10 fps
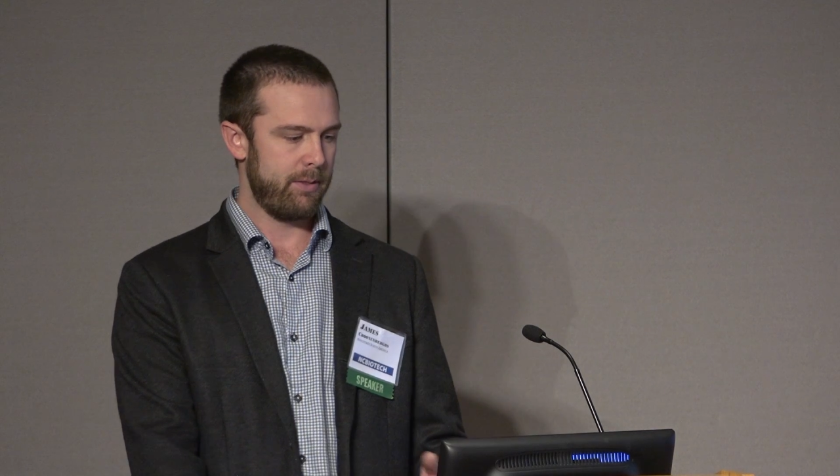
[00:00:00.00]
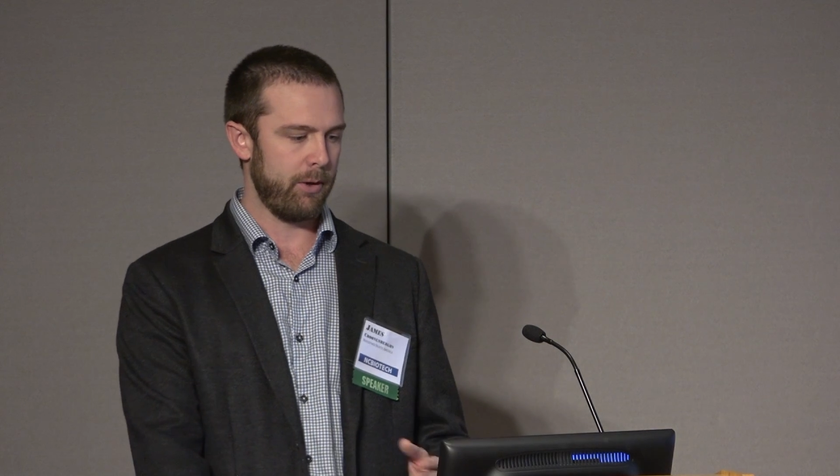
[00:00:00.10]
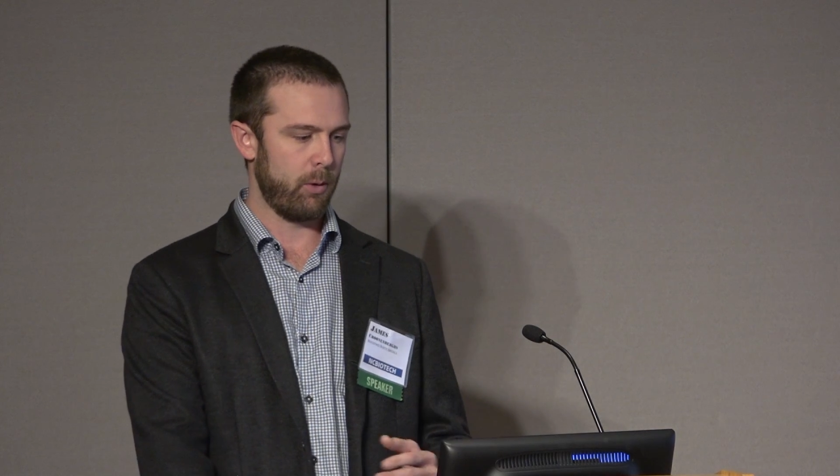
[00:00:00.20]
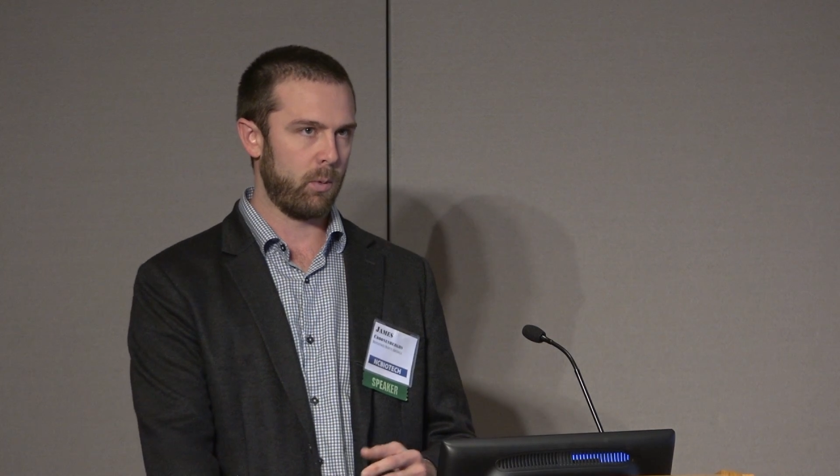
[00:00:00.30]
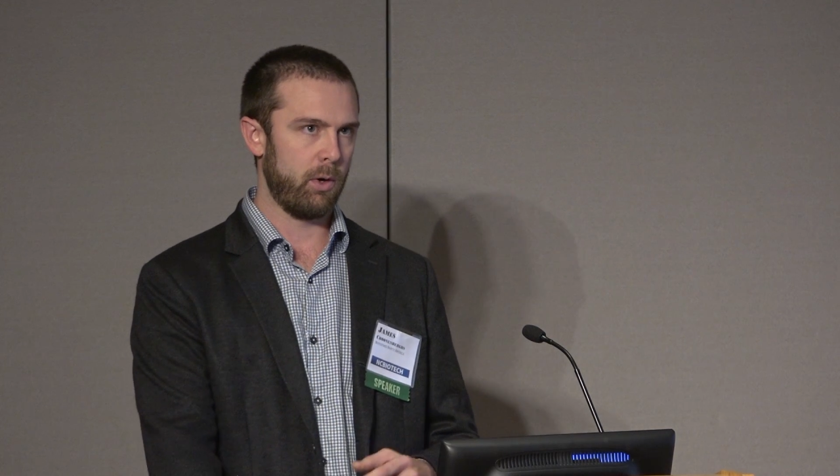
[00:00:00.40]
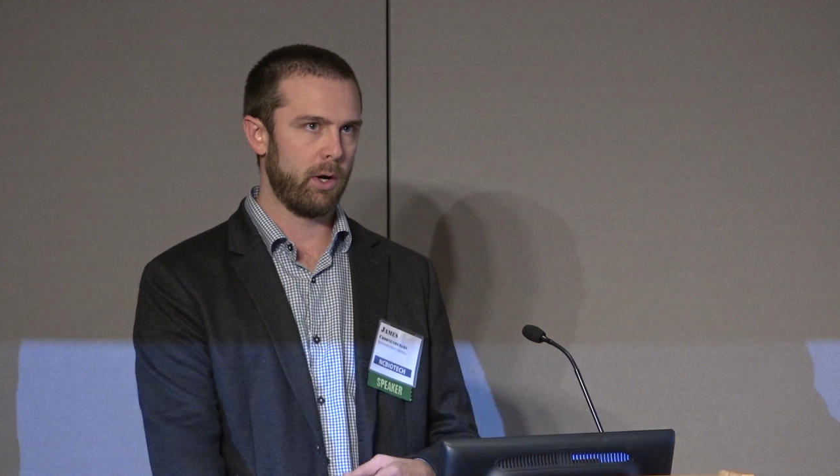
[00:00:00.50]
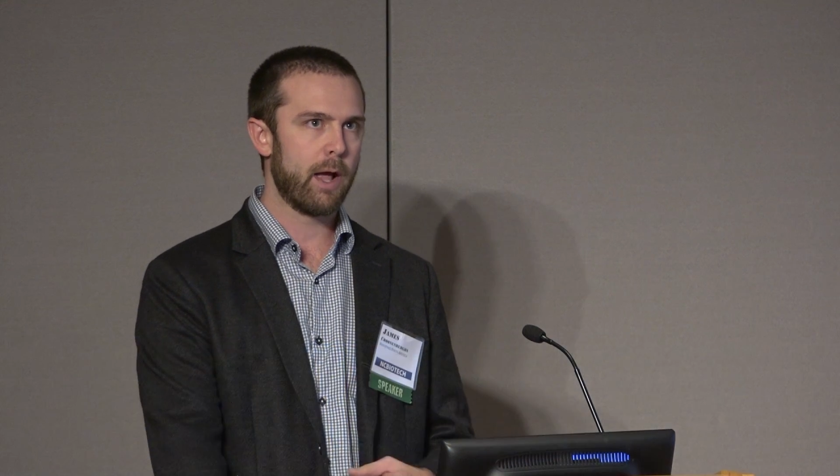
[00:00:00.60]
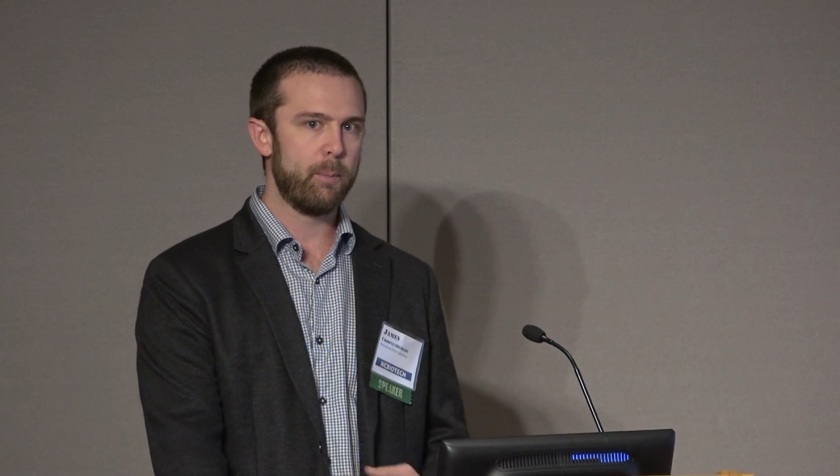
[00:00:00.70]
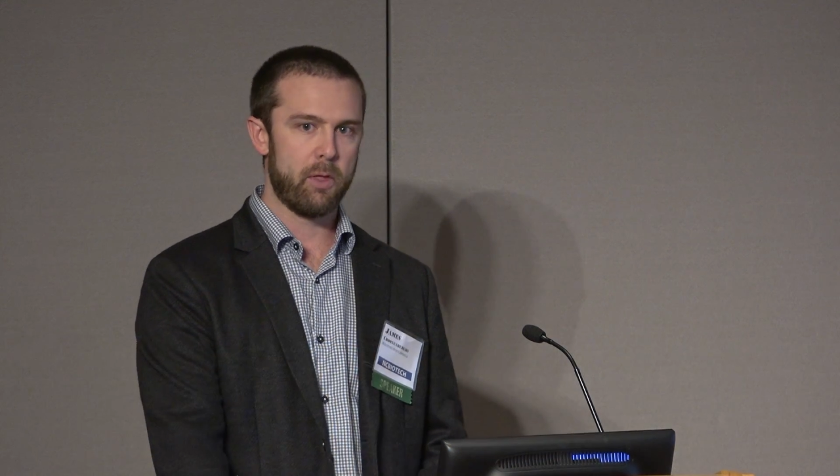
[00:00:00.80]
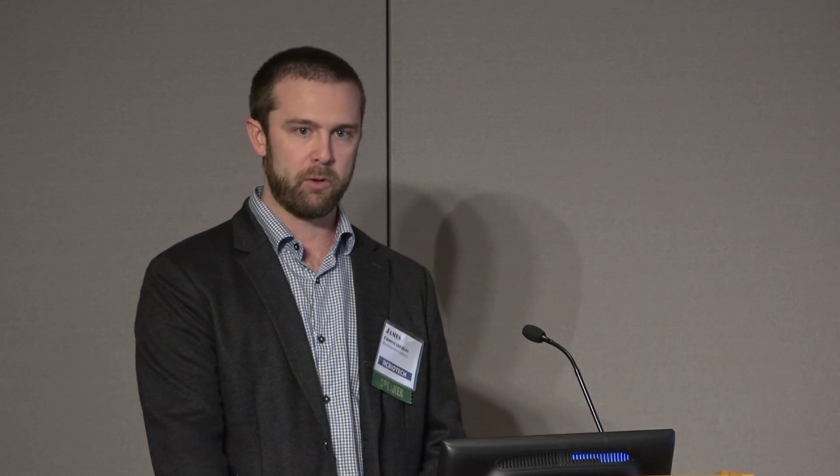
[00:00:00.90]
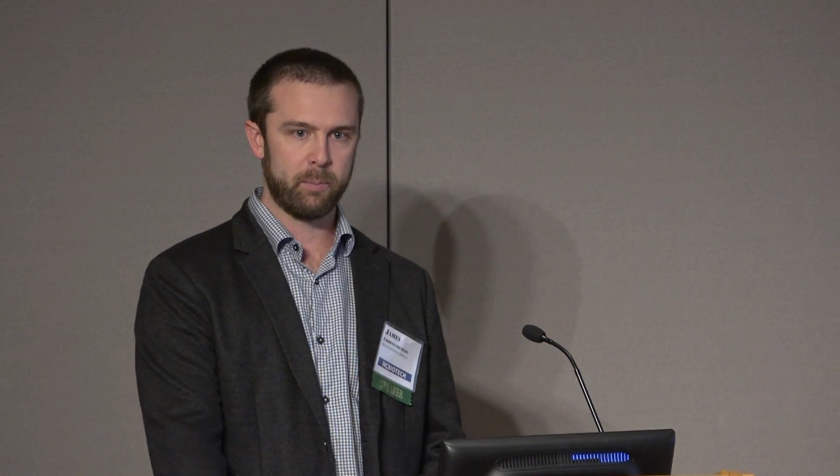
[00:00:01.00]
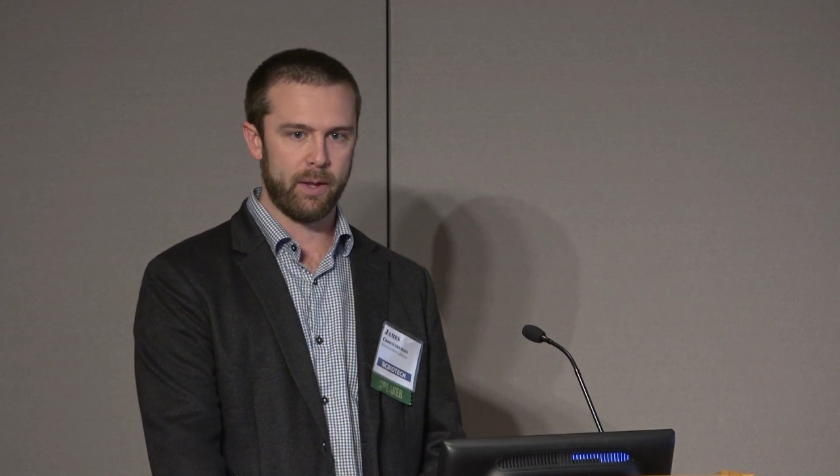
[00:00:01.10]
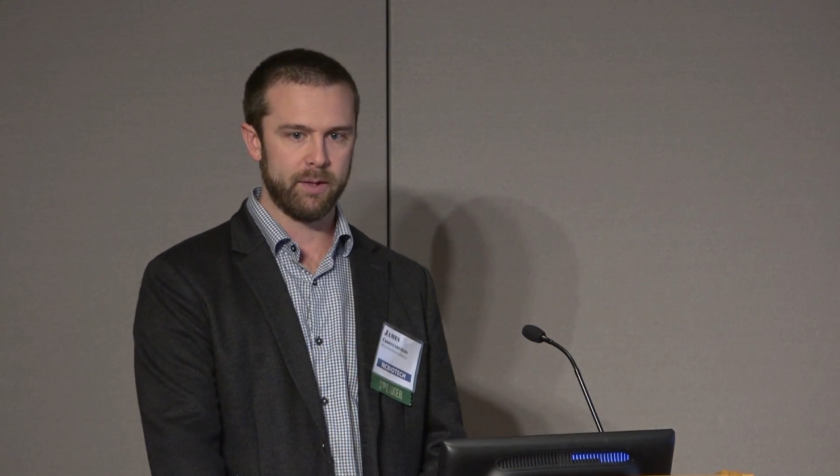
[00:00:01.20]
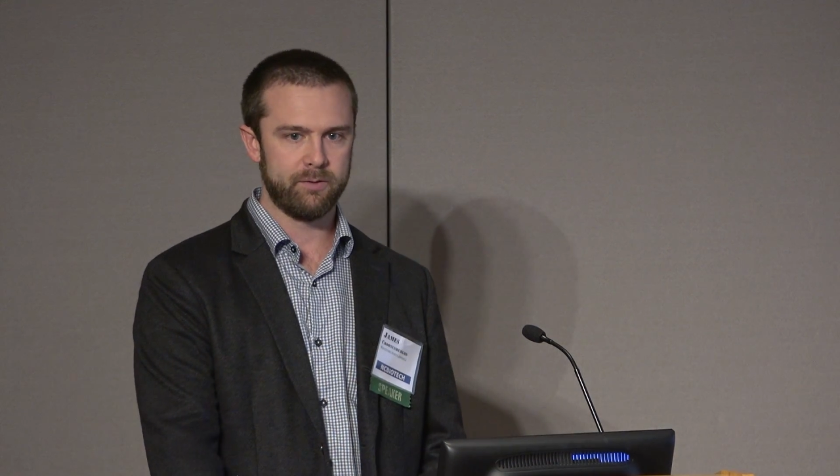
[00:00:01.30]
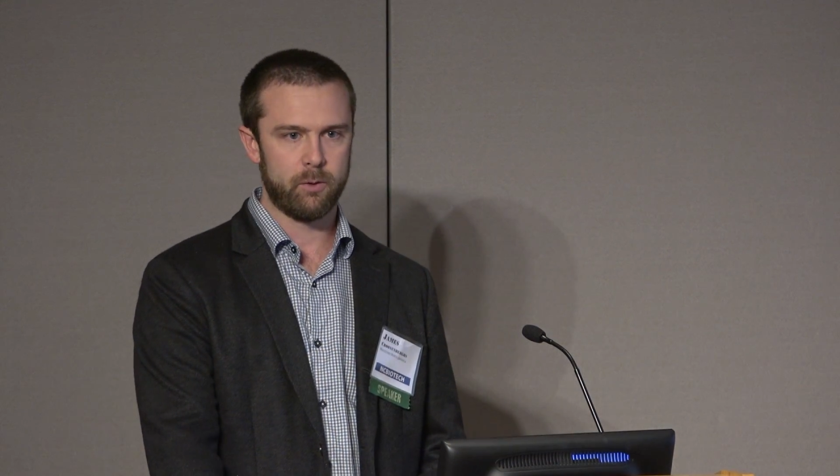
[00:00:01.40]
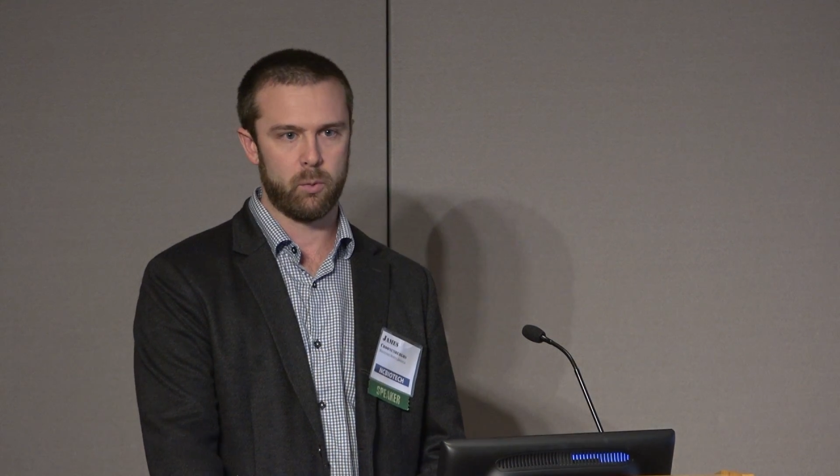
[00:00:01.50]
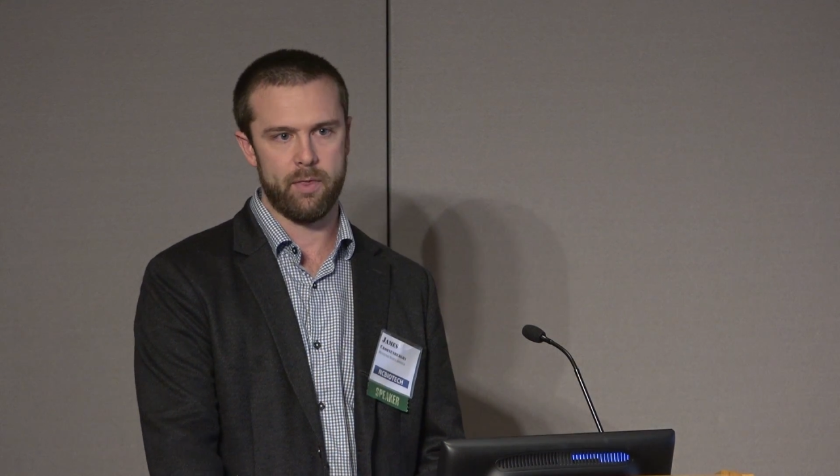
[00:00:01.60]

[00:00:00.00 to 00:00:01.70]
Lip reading: There were a couple other plants that